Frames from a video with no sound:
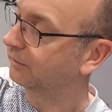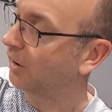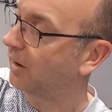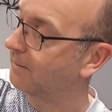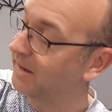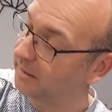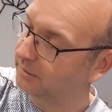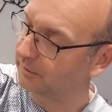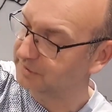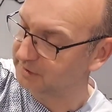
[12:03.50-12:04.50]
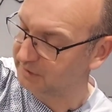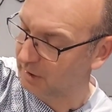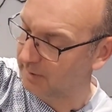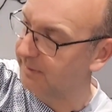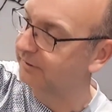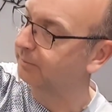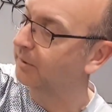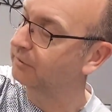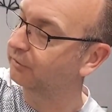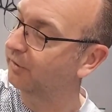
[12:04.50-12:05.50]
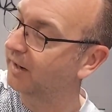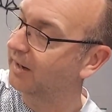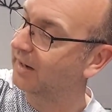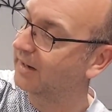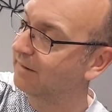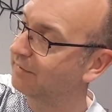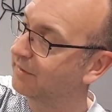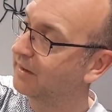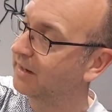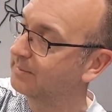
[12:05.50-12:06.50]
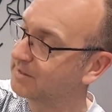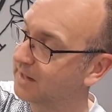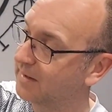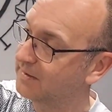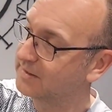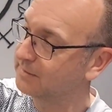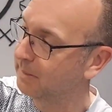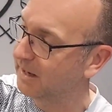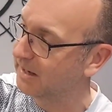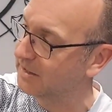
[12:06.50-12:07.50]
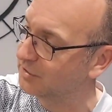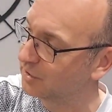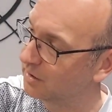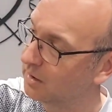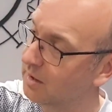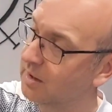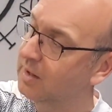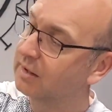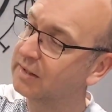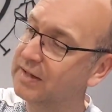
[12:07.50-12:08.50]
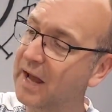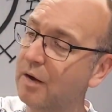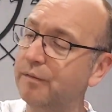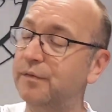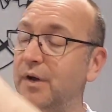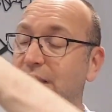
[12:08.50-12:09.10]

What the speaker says: Sky Bet, because obviously Sky Bet sponsor it. I love the name set. This is Page. Knauf,